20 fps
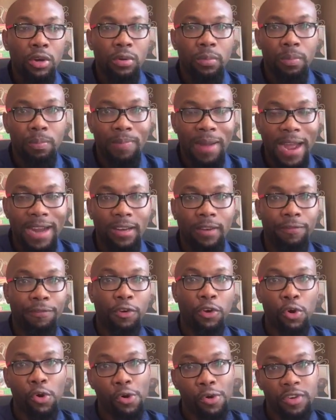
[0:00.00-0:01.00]
buy
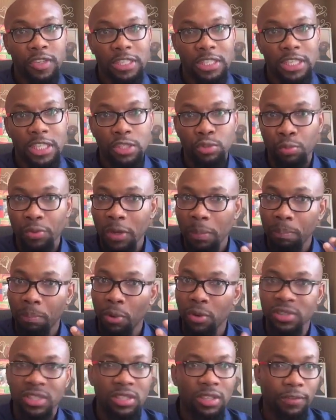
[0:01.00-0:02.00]
different courses, read
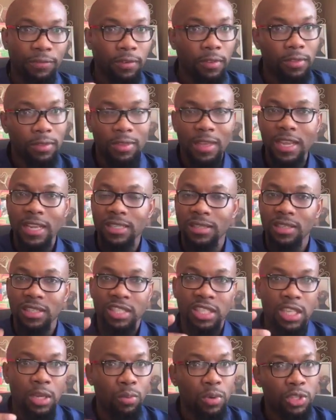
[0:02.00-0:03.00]
books and different things, and
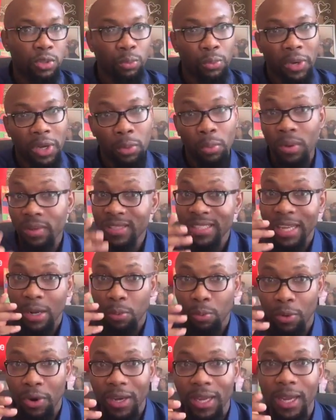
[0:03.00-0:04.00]
see what's working, what's not
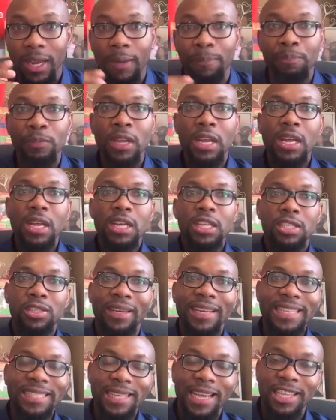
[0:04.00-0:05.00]
working. So
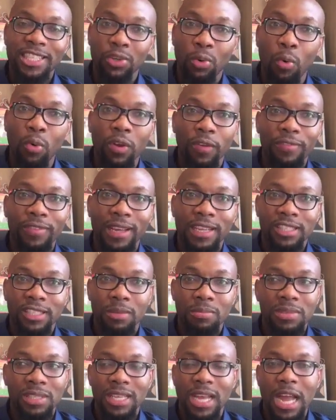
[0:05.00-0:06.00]
it takes all of that.
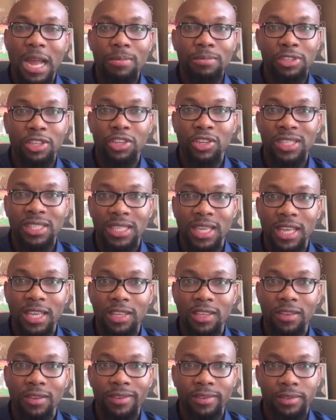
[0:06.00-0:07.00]
Sometimes you're gonna
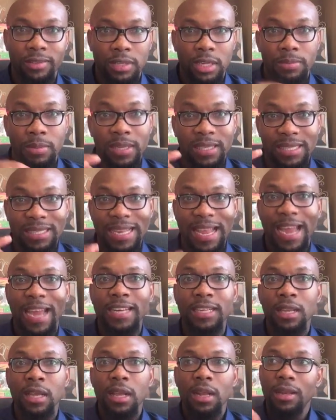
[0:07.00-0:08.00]
take you a sleepless
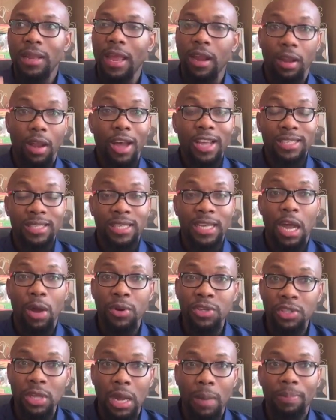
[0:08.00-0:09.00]
night. Like last night, I
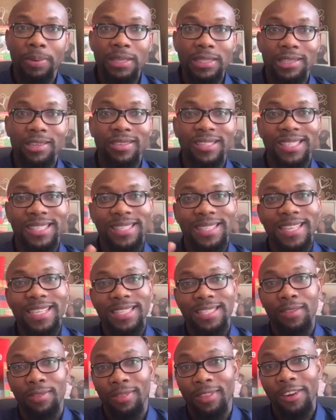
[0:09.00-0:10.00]
was up until
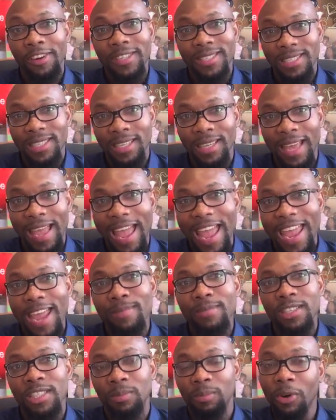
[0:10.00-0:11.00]
6:30
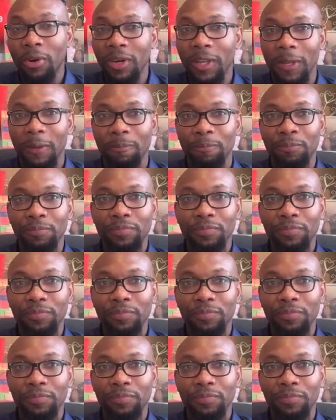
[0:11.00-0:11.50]
a.m. this morning.